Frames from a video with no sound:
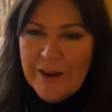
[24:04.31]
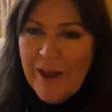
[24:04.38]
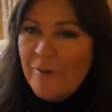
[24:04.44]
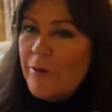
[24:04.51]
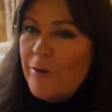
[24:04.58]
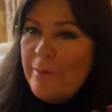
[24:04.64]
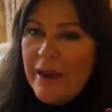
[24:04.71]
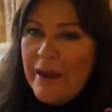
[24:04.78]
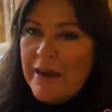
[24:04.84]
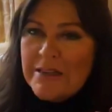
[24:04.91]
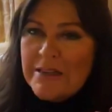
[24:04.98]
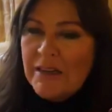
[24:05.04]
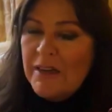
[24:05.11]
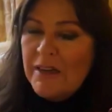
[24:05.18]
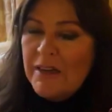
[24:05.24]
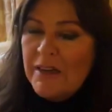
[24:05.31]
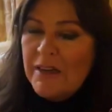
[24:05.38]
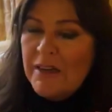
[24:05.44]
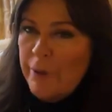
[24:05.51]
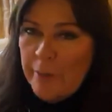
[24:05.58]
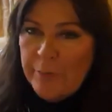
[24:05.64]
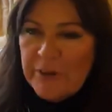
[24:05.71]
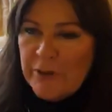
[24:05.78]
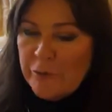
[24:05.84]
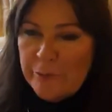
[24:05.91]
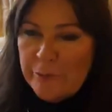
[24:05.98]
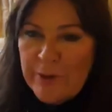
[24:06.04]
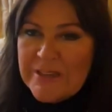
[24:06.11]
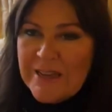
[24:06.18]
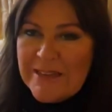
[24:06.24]
They never made a good
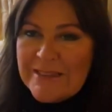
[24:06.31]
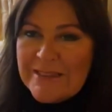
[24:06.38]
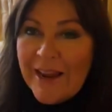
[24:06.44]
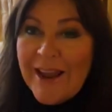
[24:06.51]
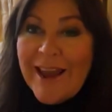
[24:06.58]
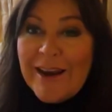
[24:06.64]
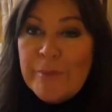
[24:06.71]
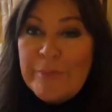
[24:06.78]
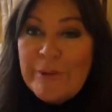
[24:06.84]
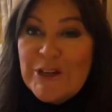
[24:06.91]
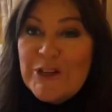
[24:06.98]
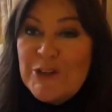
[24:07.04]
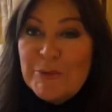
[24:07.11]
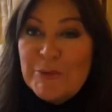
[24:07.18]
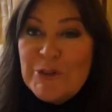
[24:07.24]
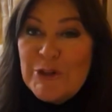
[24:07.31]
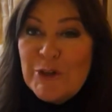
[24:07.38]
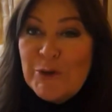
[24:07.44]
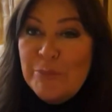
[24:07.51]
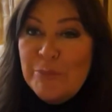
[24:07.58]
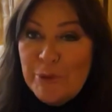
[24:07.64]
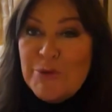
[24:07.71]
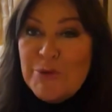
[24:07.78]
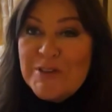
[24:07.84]
puppet of Princess Diana because she was too